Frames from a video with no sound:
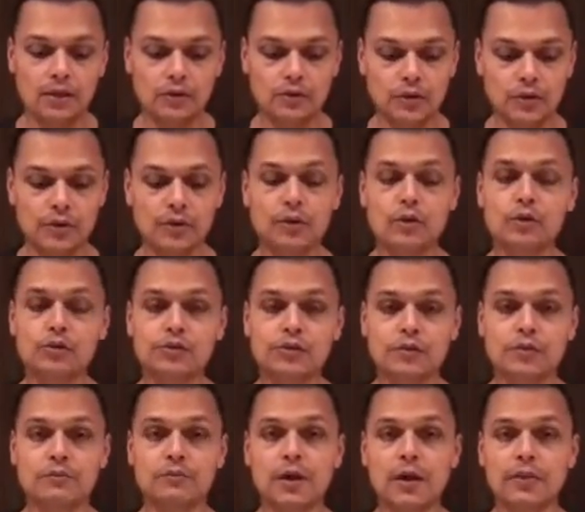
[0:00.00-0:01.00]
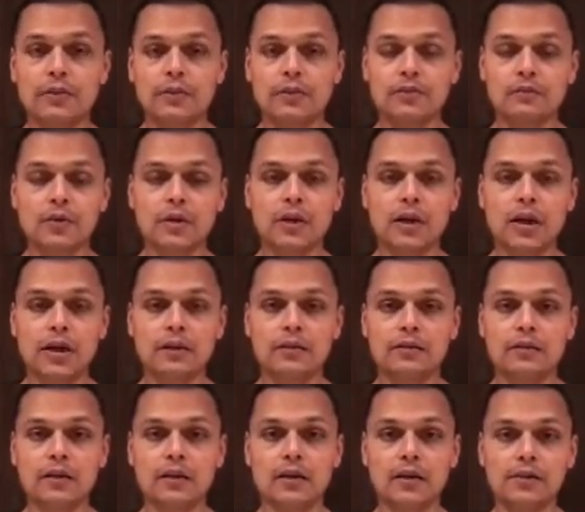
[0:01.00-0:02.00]
During the course of the month, we had
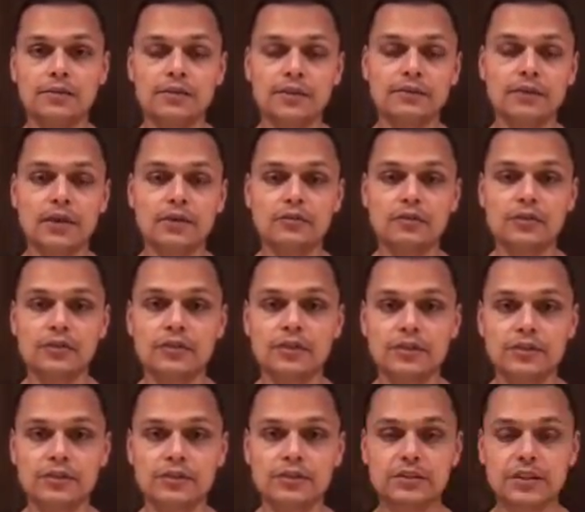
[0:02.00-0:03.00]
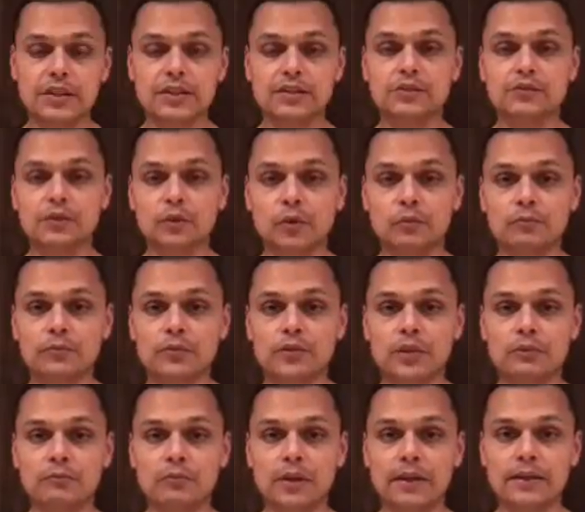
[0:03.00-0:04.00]
uh, 766 forms
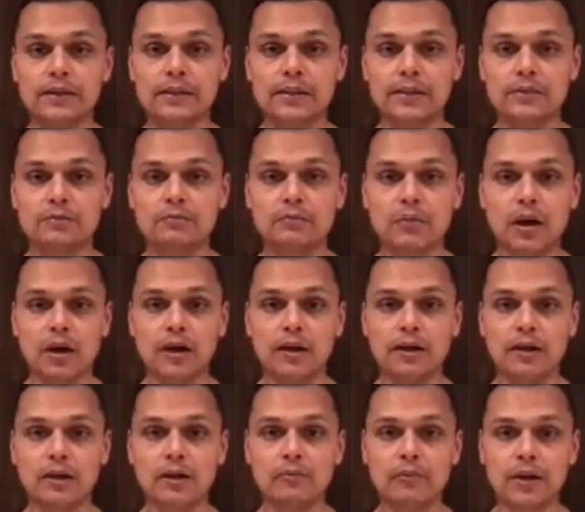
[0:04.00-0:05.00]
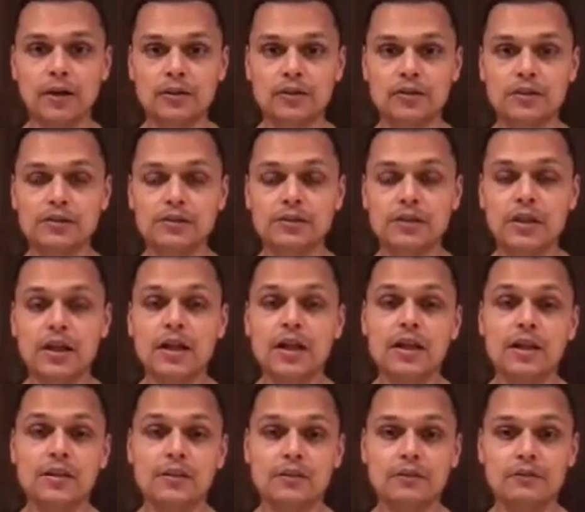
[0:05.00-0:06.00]
completed by our patients.
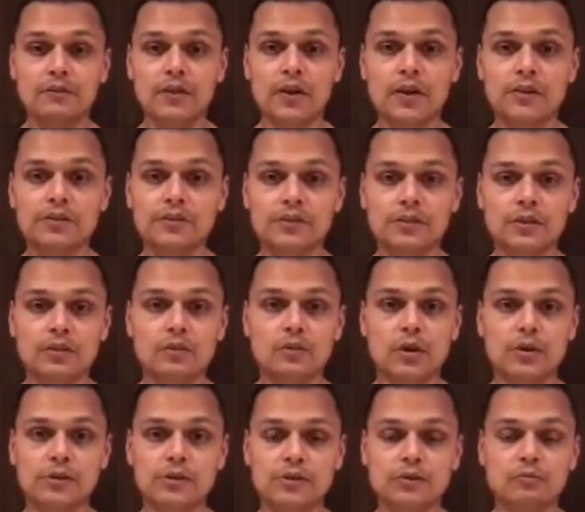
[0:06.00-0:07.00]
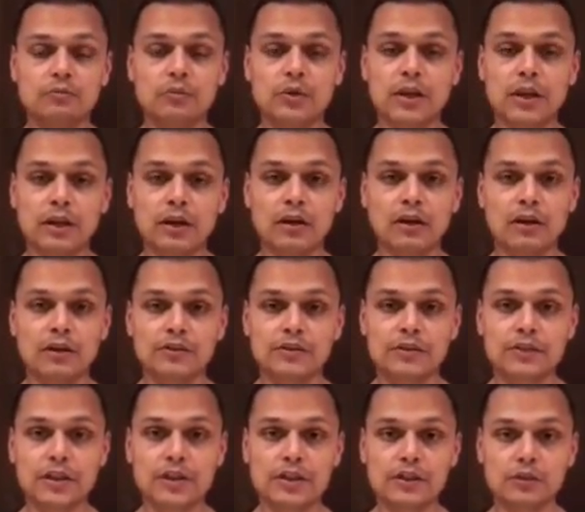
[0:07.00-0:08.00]
The first question we
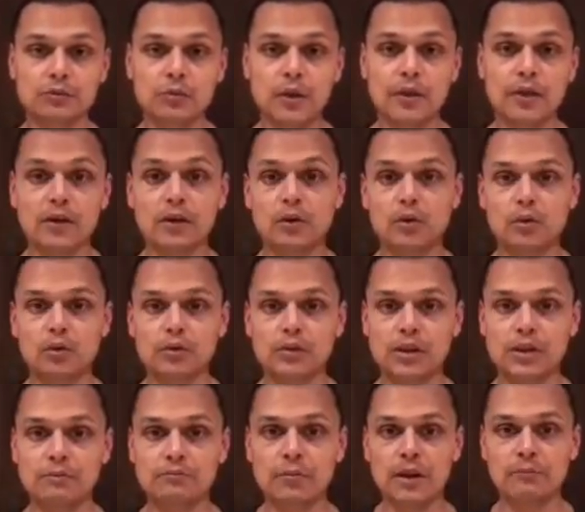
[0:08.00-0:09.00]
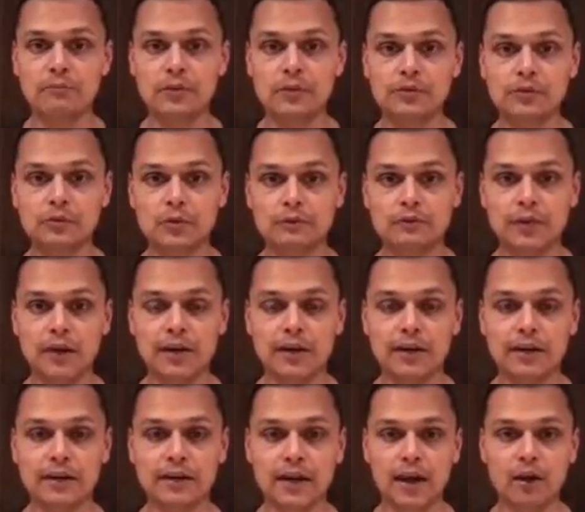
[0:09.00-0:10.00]
ask is whether all team members were
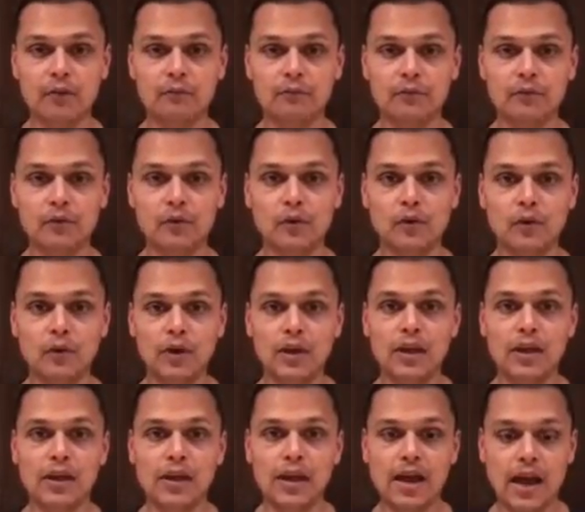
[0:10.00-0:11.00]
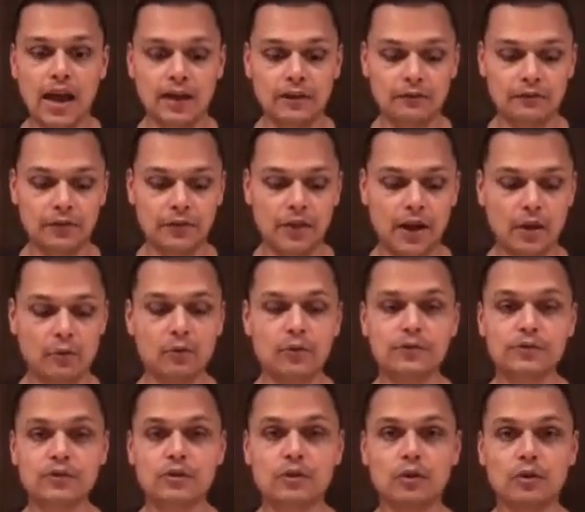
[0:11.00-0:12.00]
friendly and helpful, and for that we've
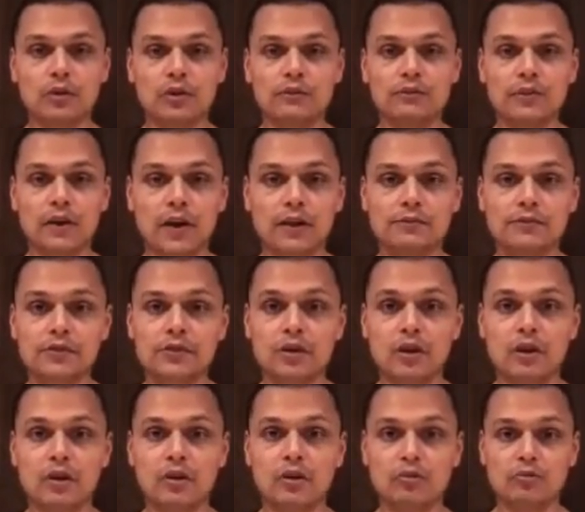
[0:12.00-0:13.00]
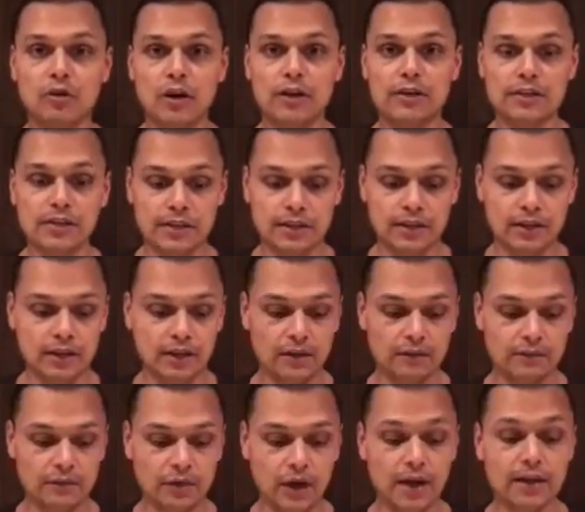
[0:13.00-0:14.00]
scored a five-star rating
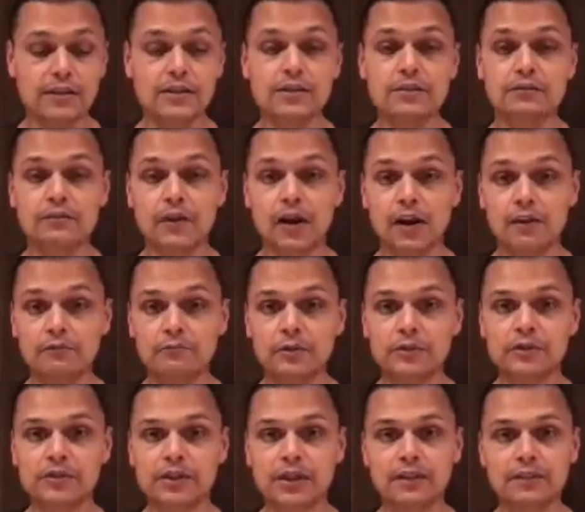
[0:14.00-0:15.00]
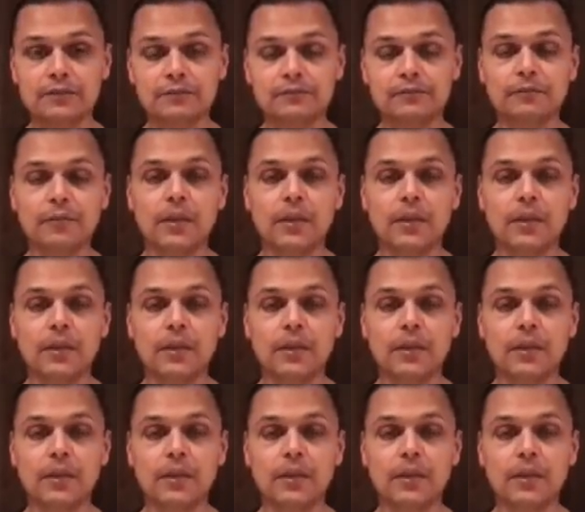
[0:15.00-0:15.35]
of 95%.